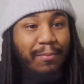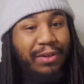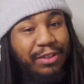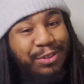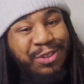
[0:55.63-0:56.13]

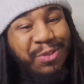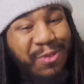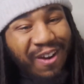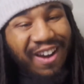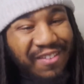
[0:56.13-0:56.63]
But the
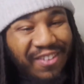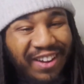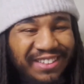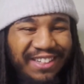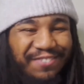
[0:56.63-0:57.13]
true heart of
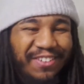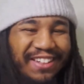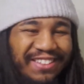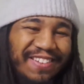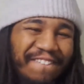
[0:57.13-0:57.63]
our
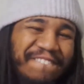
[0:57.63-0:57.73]
defense,